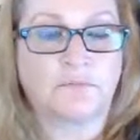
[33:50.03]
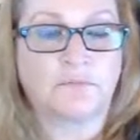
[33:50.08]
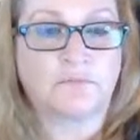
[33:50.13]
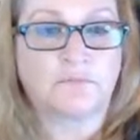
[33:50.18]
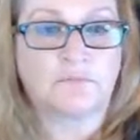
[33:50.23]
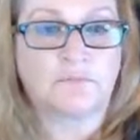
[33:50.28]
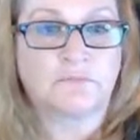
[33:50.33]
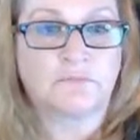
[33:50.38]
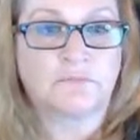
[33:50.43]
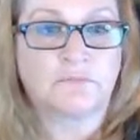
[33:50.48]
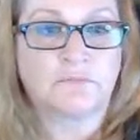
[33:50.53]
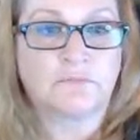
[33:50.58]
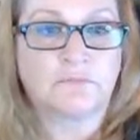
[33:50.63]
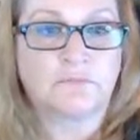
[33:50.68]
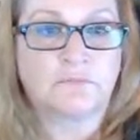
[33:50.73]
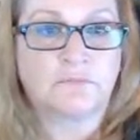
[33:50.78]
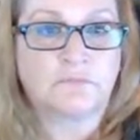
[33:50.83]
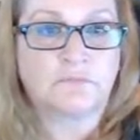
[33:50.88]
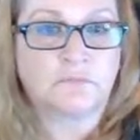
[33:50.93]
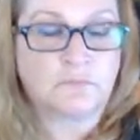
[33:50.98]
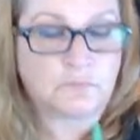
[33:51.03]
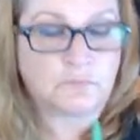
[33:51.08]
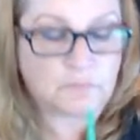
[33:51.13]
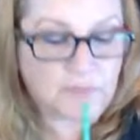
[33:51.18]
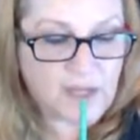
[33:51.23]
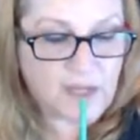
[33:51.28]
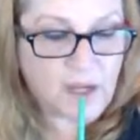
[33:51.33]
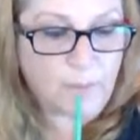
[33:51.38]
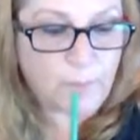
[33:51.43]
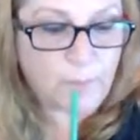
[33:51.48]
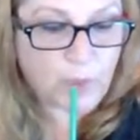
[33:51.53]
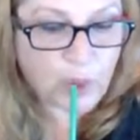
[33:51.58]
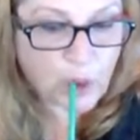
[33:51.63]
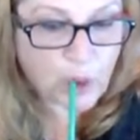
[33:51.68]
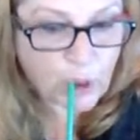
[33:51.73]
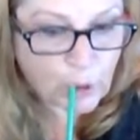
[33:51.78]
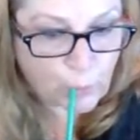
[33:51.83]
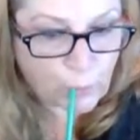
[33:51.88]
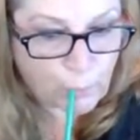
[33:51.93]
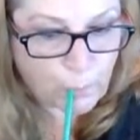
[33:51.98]
I took a picture of what I thought was
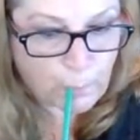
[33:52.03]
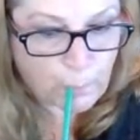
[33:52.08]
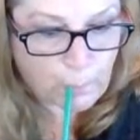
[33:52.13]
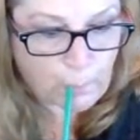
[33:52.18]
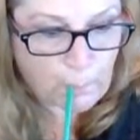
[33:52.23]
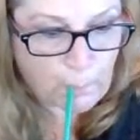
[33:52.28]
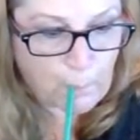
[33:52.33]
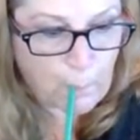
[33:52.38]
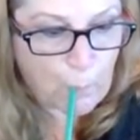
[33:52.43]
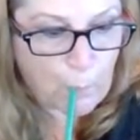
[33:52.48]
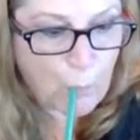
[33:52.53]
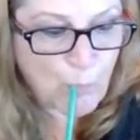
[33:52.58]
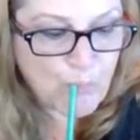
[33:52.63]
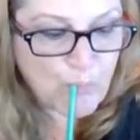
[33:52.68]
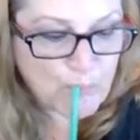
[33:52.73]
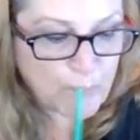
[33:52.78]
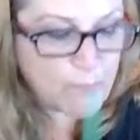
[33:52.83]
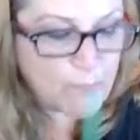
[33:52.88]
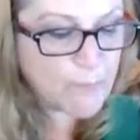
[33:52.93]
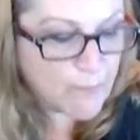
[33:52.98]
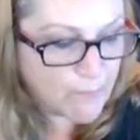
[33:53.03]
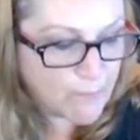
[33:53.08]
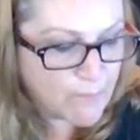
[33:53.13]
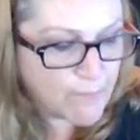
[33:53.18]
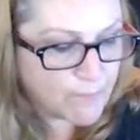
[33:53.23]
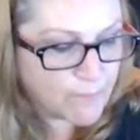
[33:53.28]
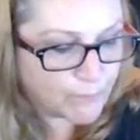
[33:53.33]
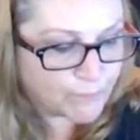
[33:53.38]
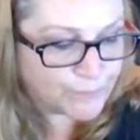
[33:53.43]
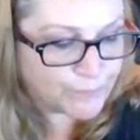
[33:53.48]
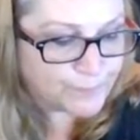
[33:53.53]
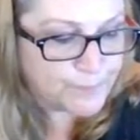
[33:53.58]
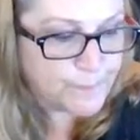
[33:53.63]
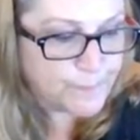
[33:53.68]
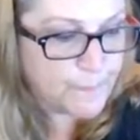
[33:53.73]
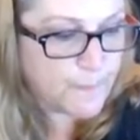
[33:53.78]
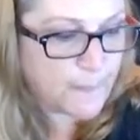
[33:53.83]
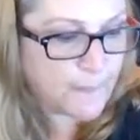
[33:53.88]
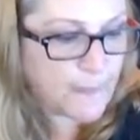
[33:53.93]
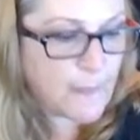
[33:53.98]
kind of funny and
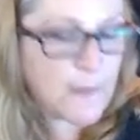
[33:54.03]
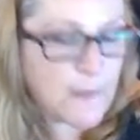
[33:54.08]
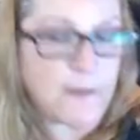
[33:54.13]
humorous.